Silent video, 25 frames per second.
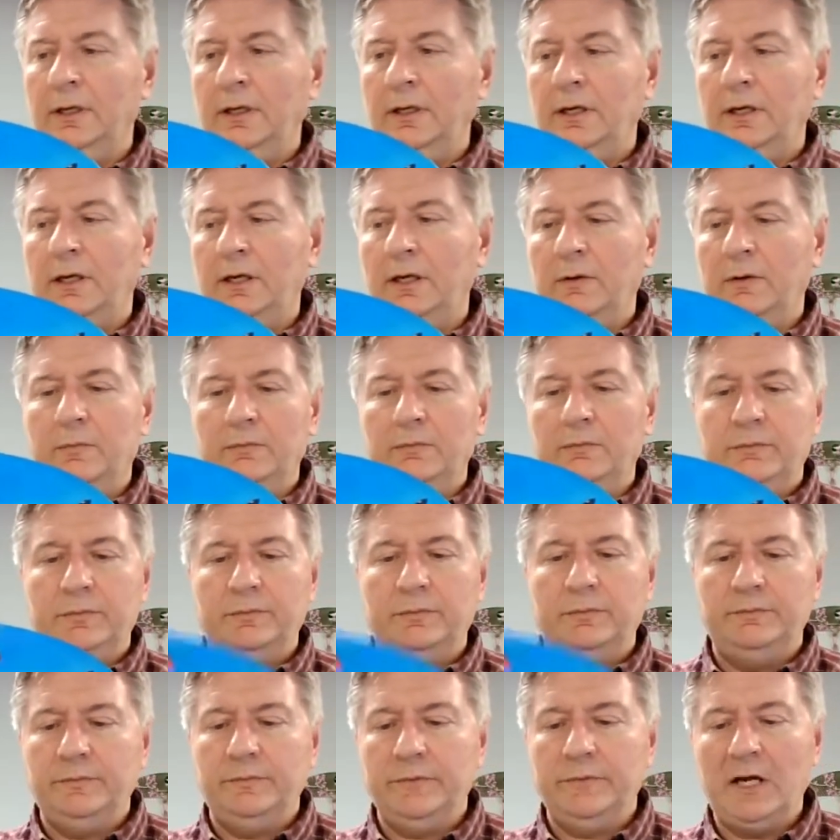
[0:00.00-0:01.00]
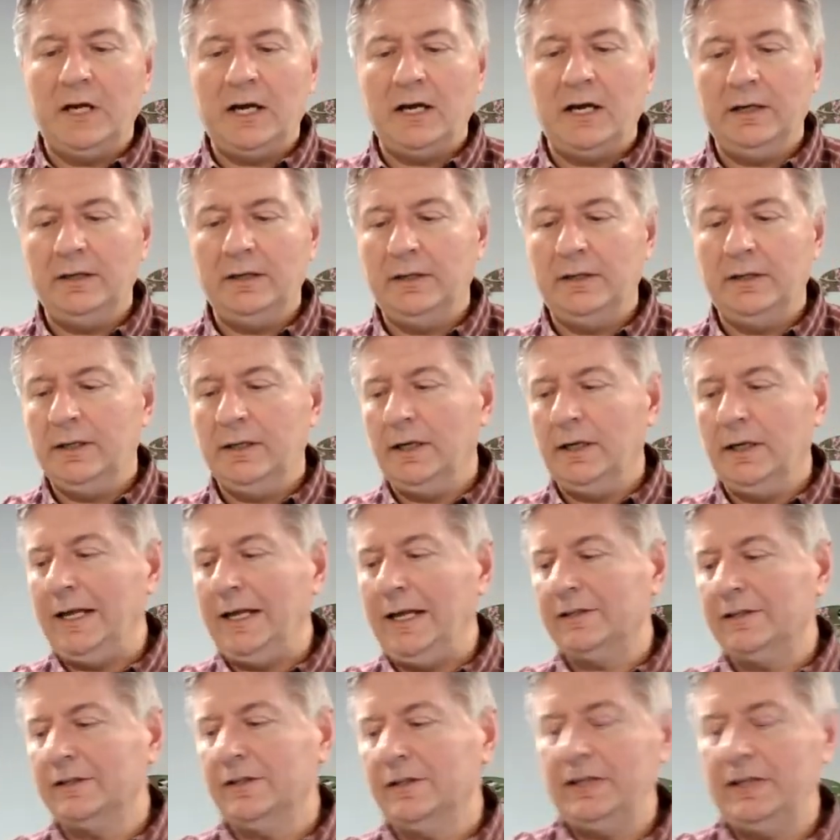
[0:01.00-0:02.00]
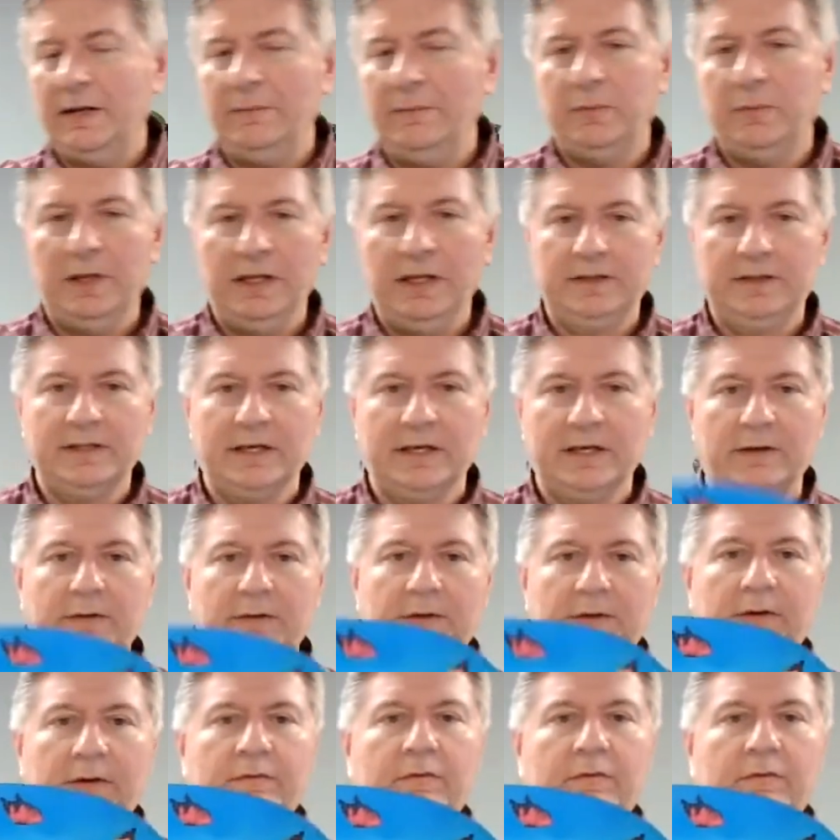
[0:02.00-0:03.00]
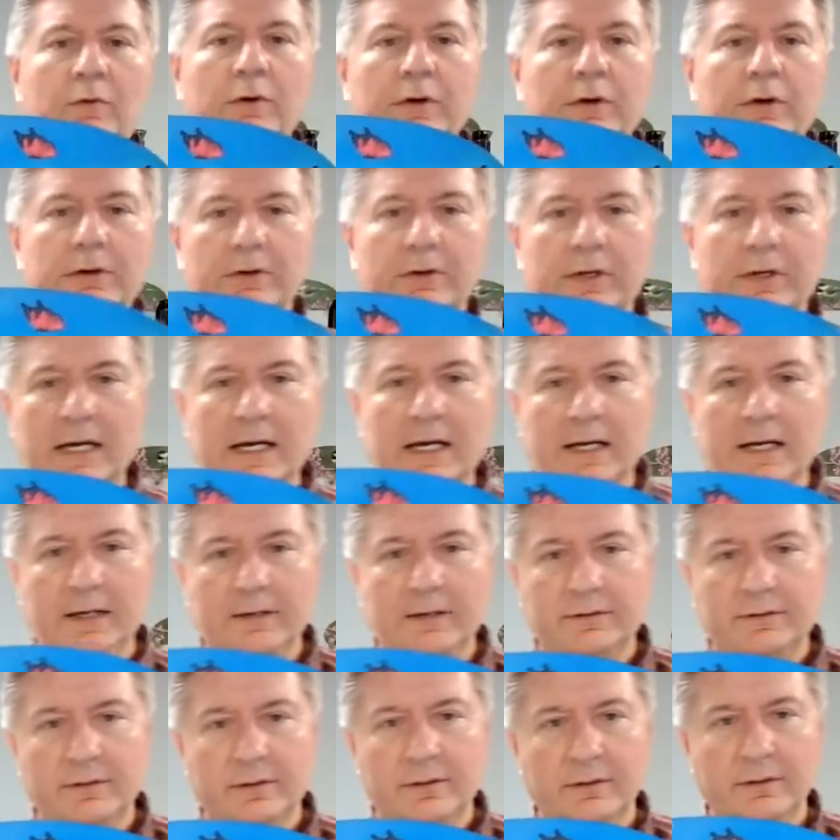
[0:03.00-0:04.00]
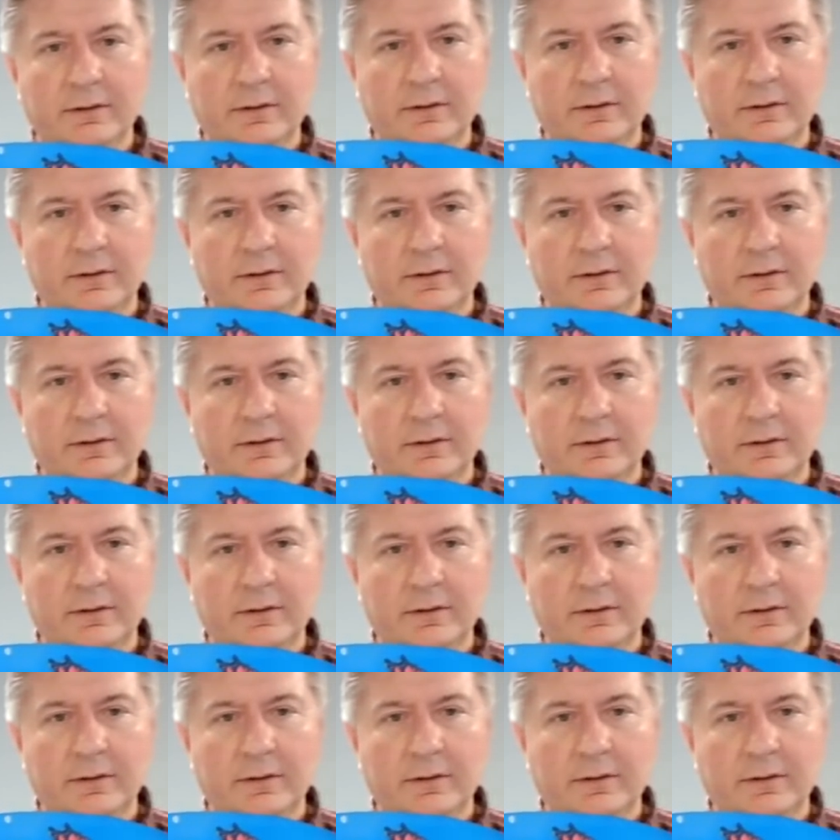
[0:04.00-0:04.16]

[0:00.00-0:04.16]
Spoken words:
Don has the templates out there for you guys.